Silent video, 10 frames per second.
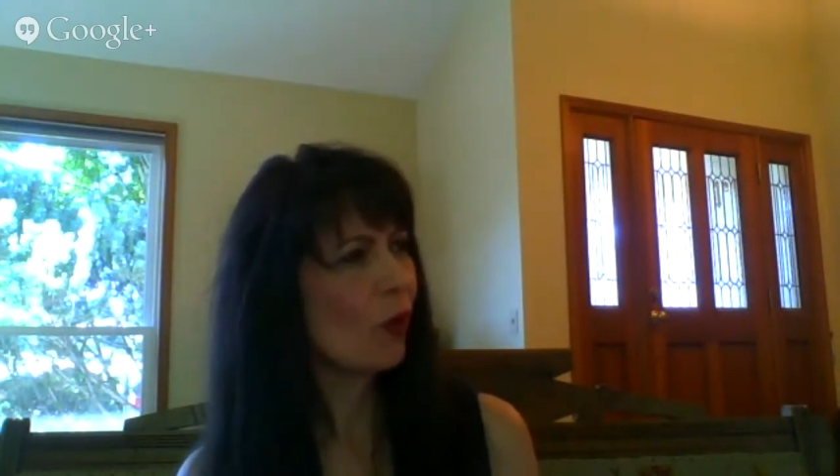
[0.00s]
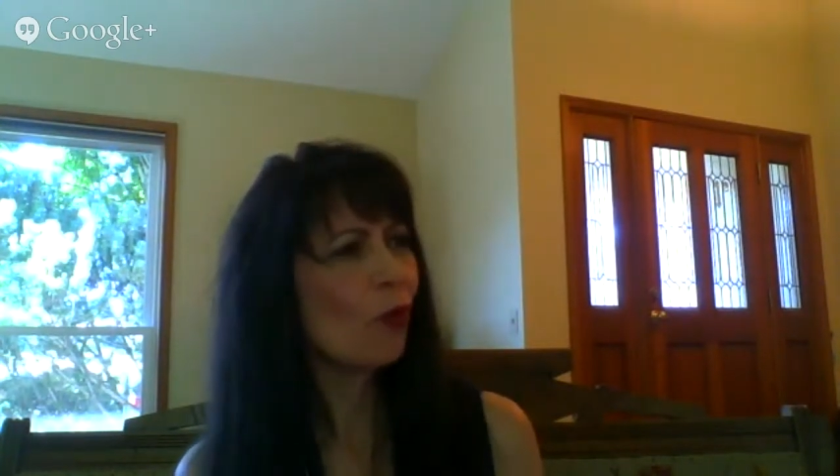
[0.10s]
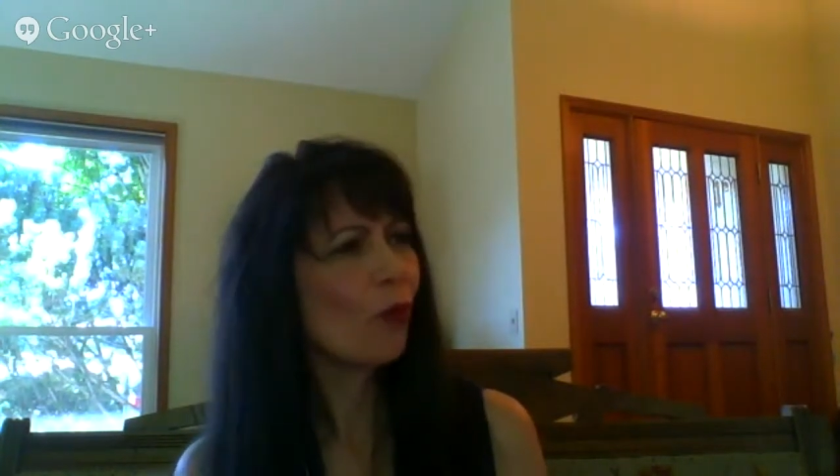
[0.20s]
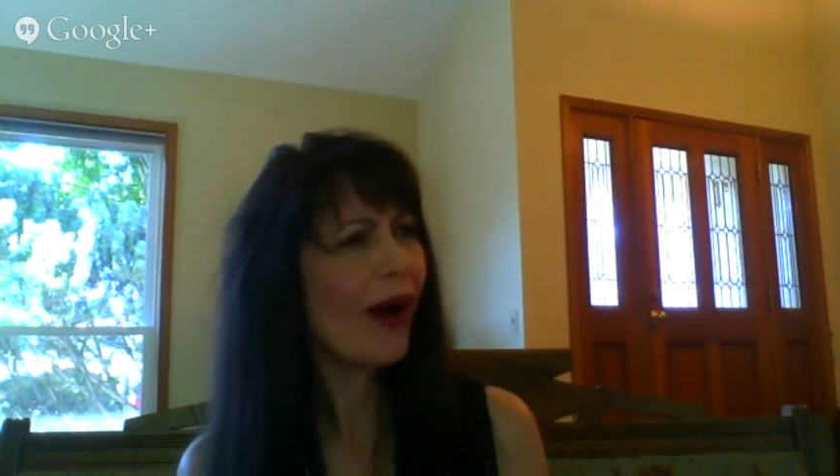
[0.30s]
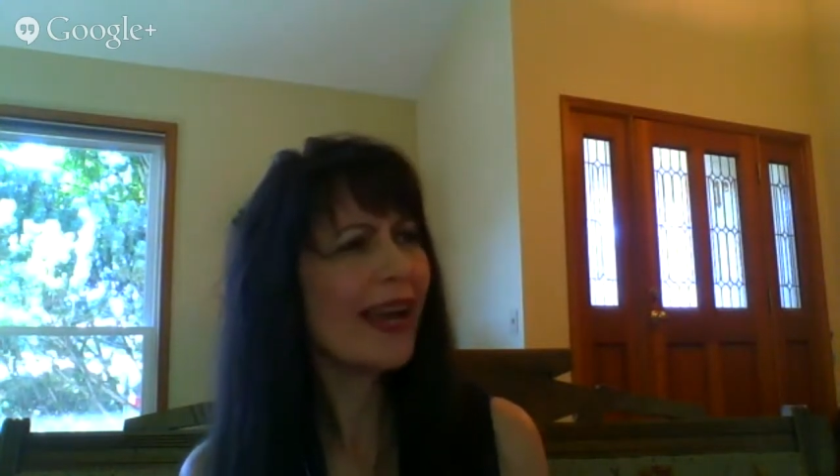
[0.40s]

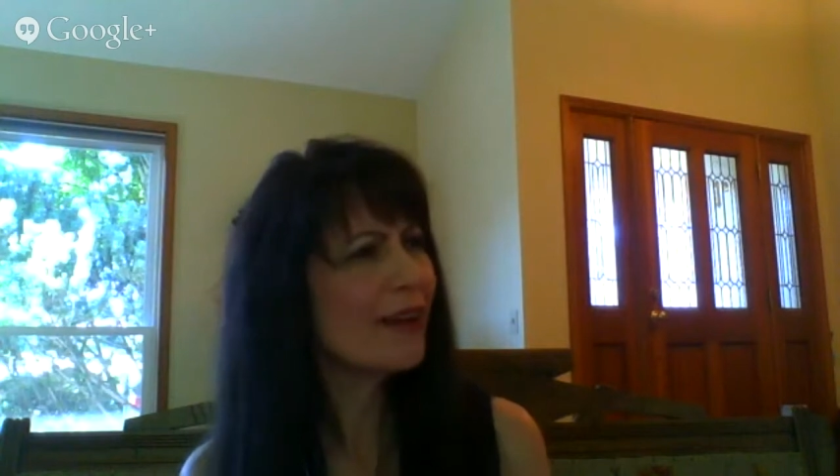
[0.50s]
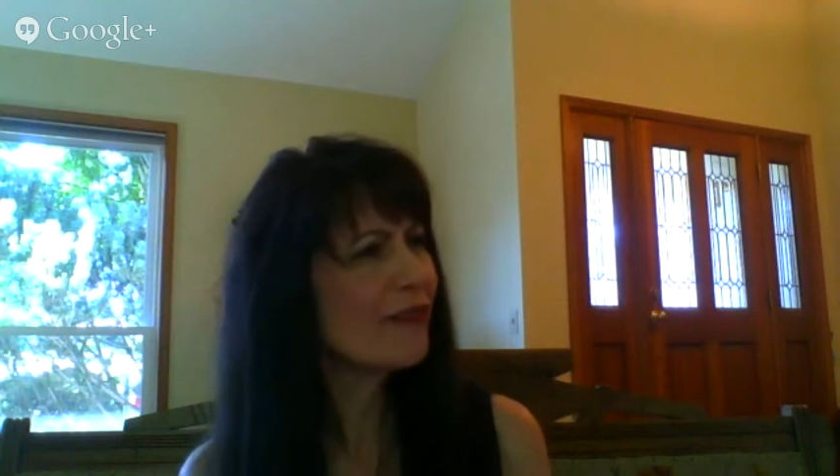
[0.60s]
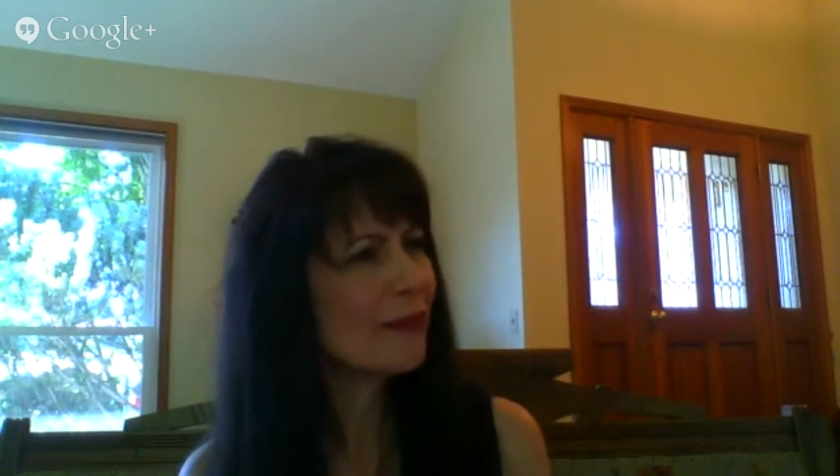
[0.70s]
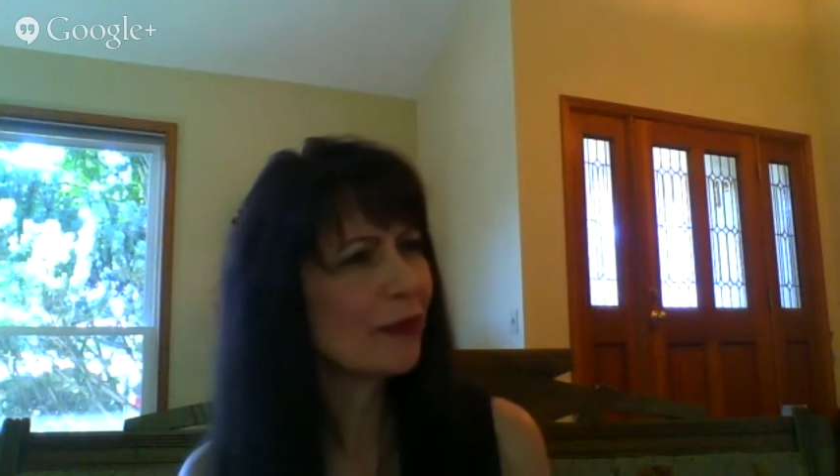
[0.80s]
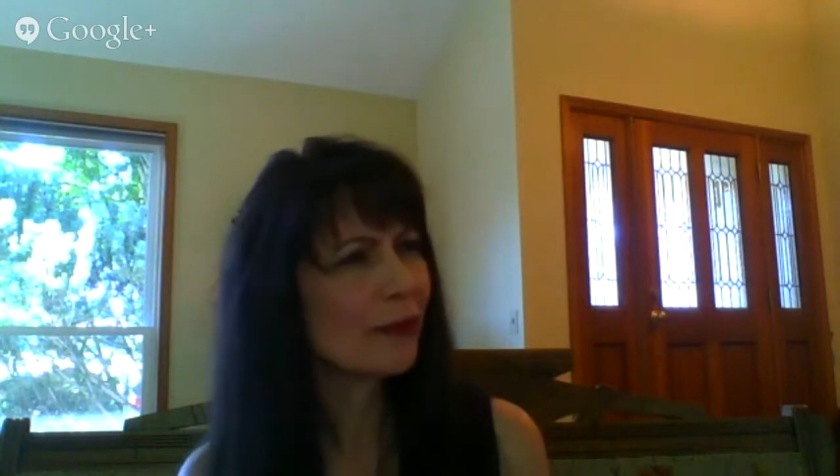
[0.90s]
why if
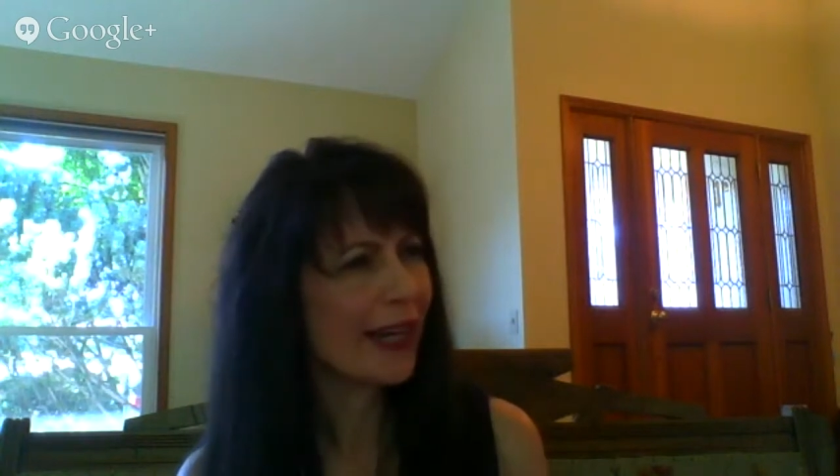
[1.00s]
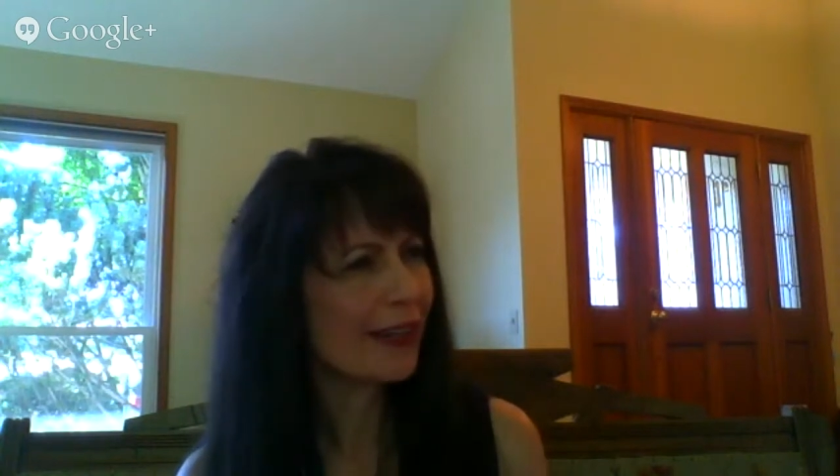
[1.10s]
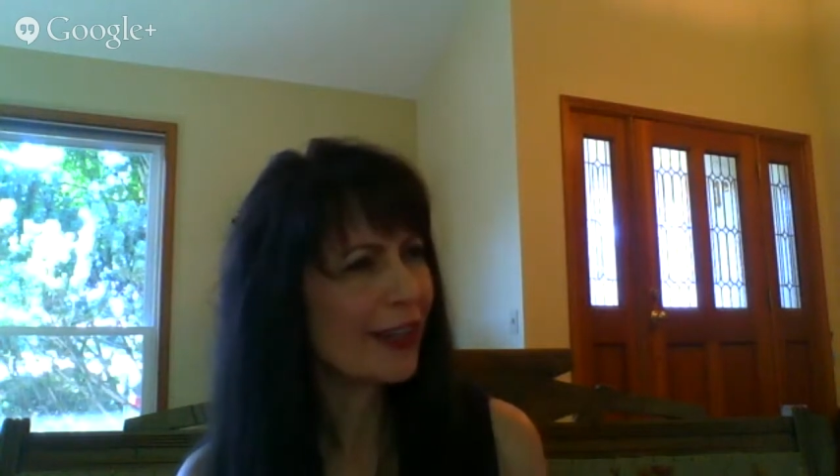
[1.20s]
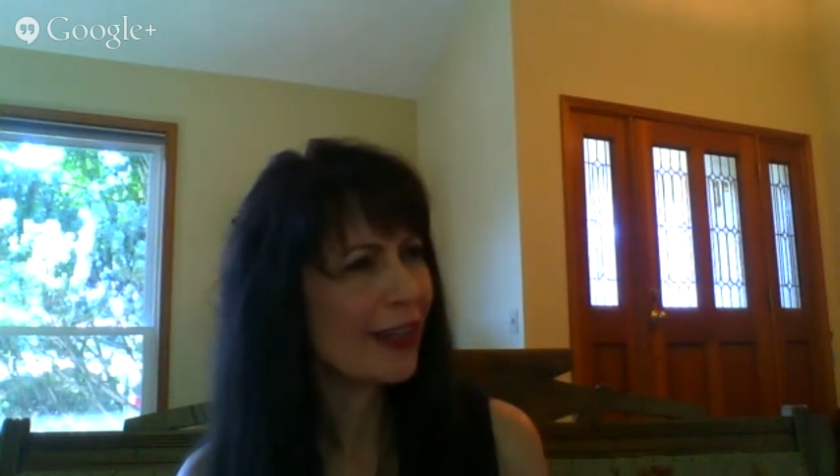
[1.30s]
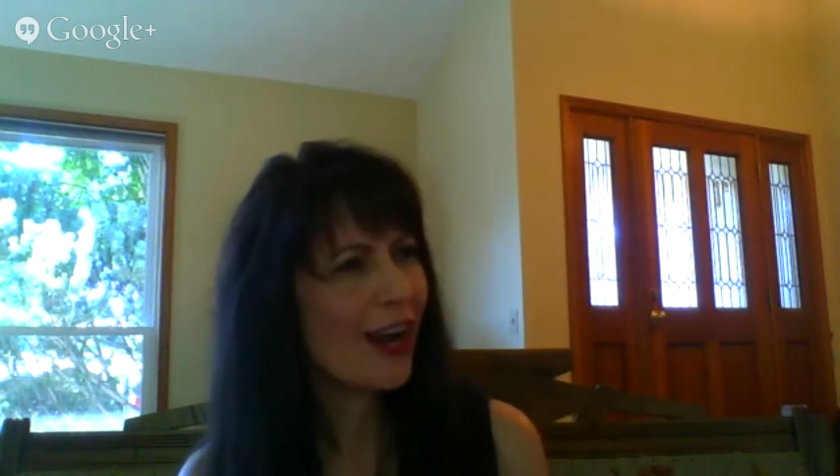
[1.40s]
I'm a
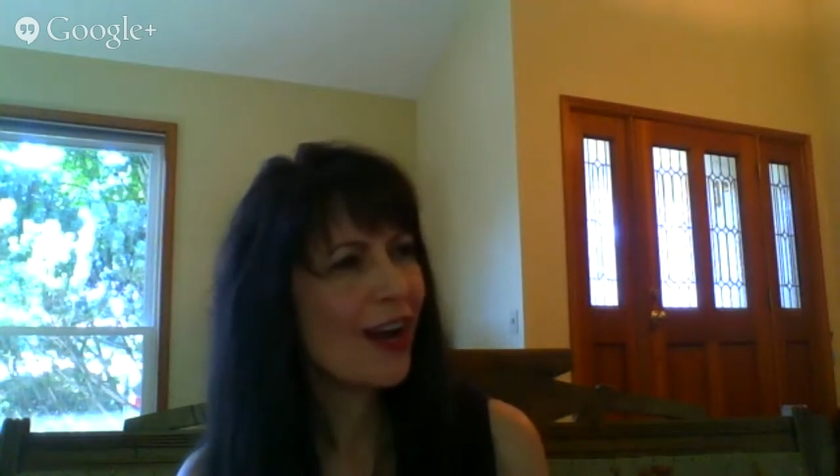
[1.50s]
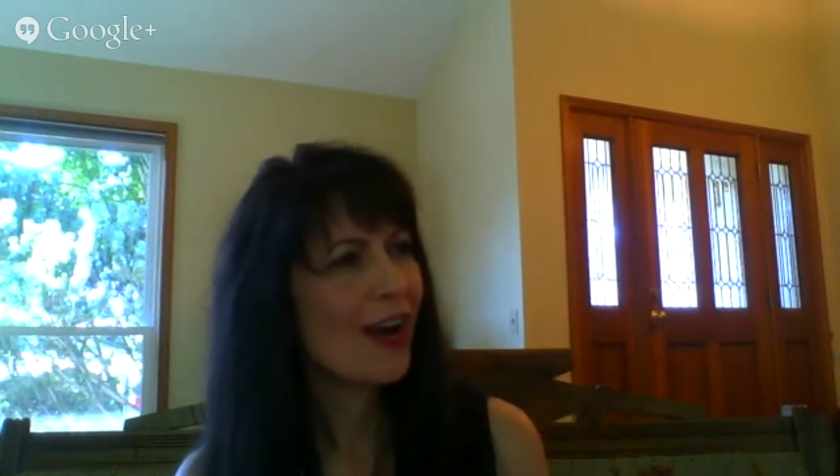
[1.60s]
writer,